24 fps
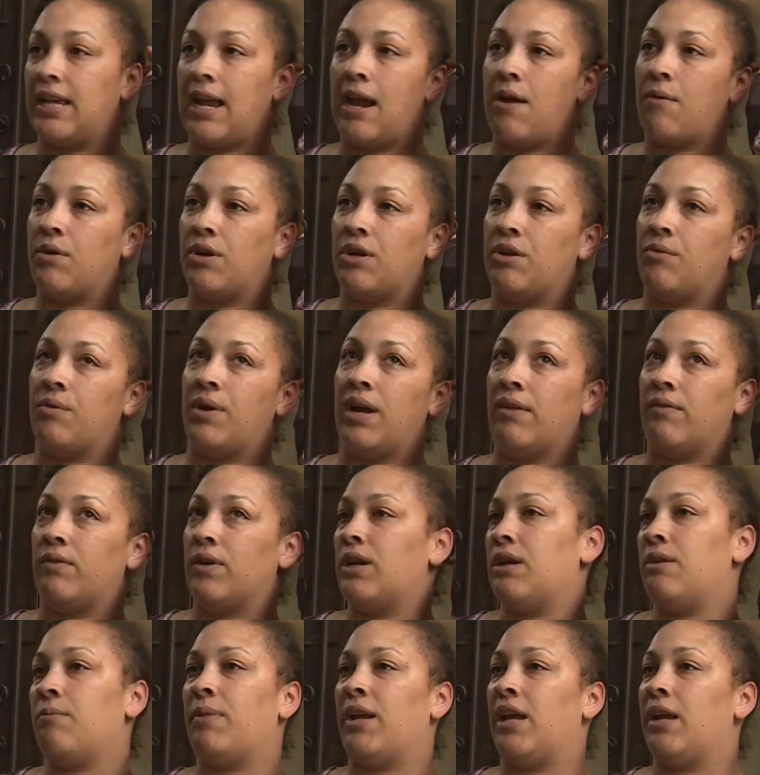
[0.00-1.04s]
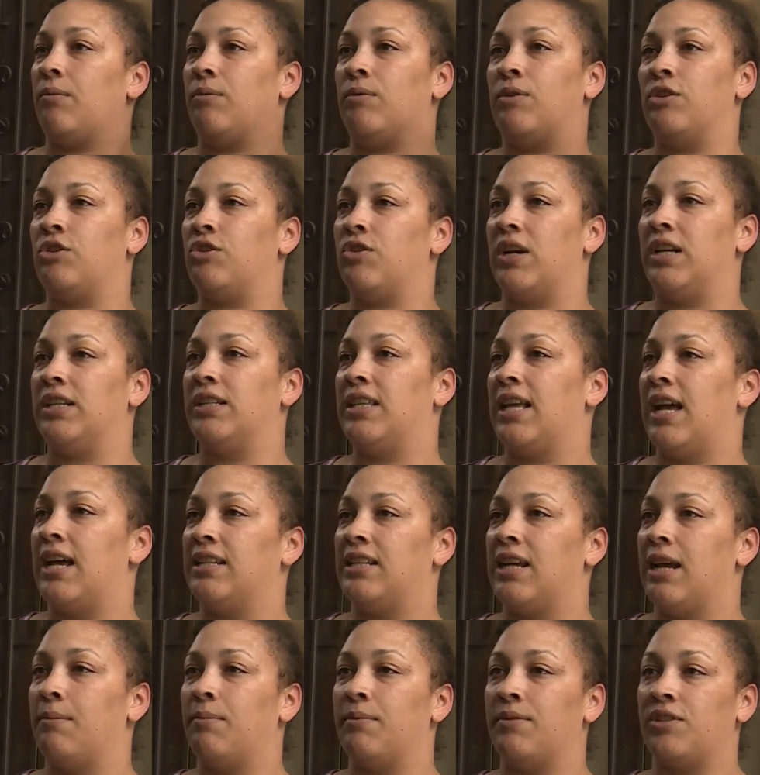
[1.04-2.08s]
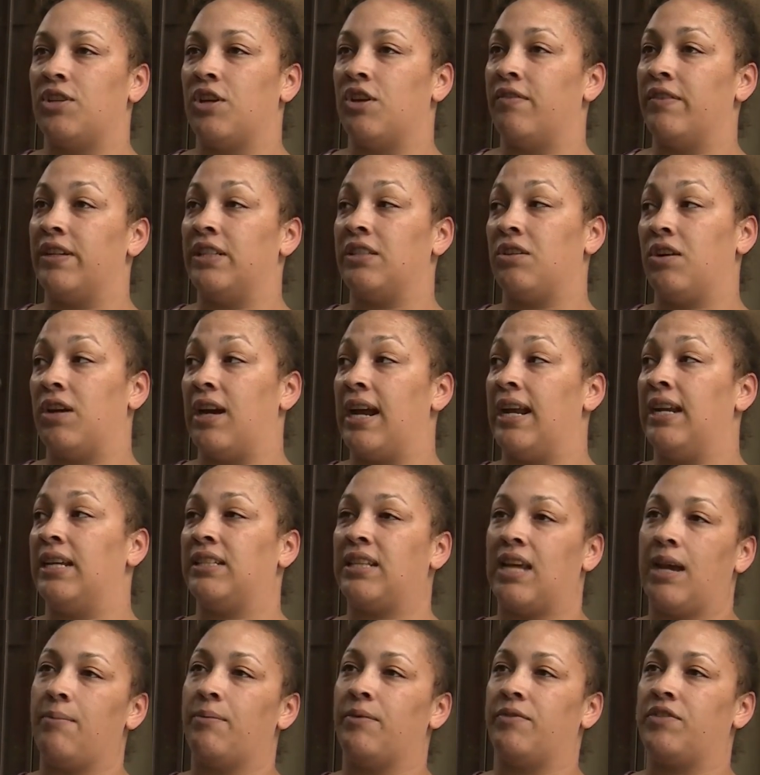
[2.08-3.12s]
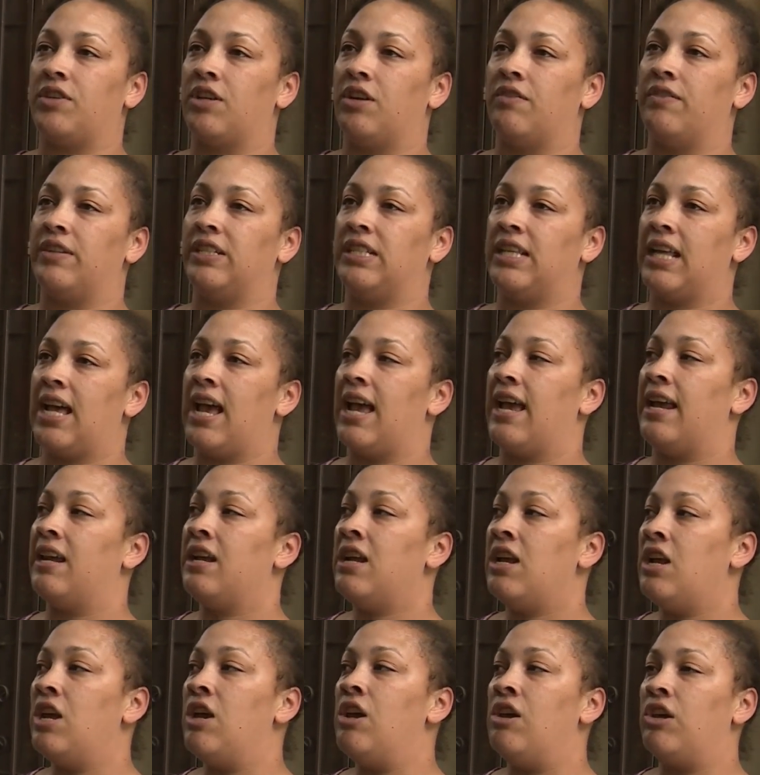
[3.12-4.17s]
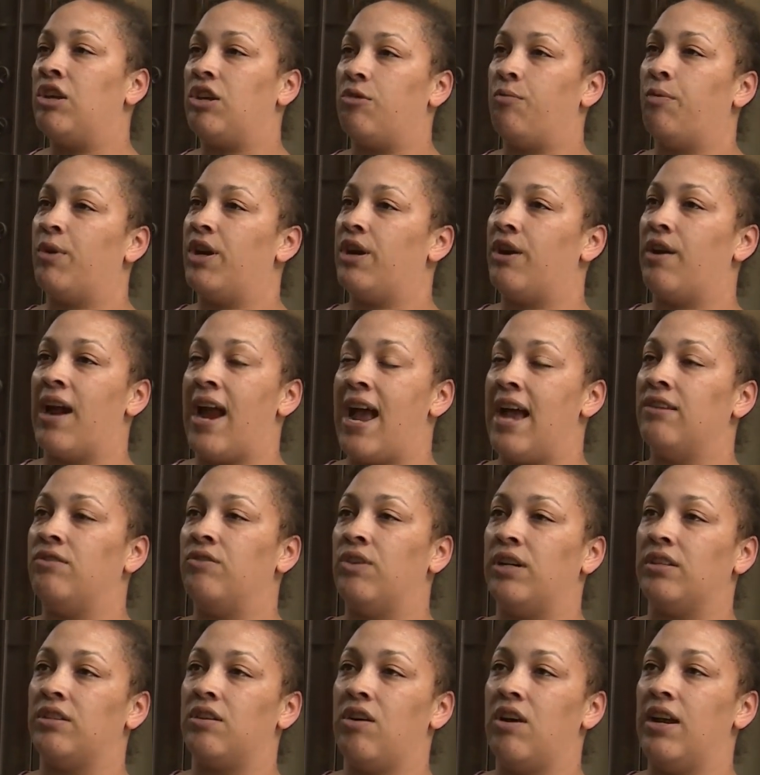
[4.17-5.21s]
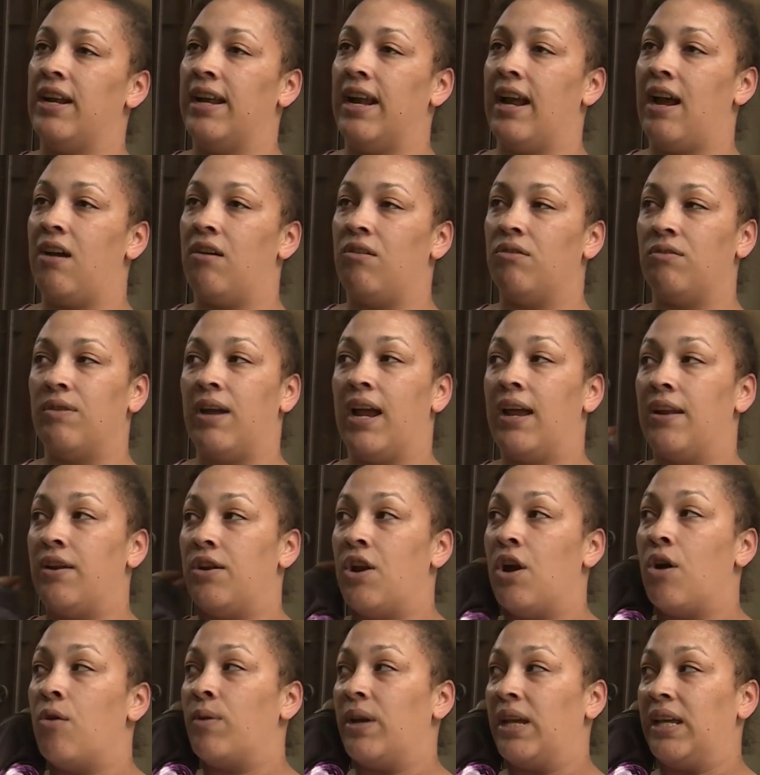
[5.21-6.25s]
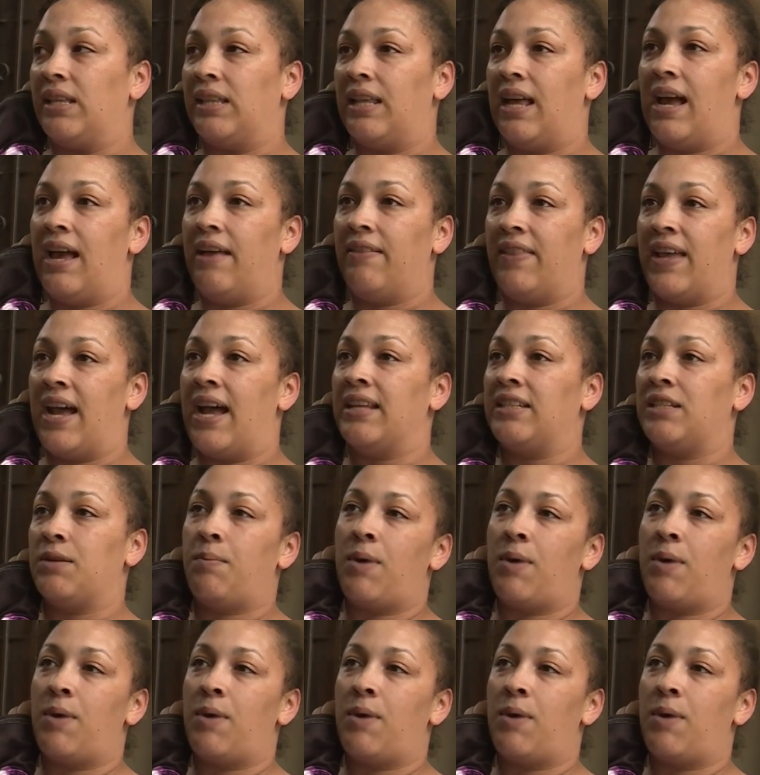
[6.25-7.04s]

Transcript: How are you ever going to be able to trust that type of service or any type of service that you put your address on now, uh, knowing that that's a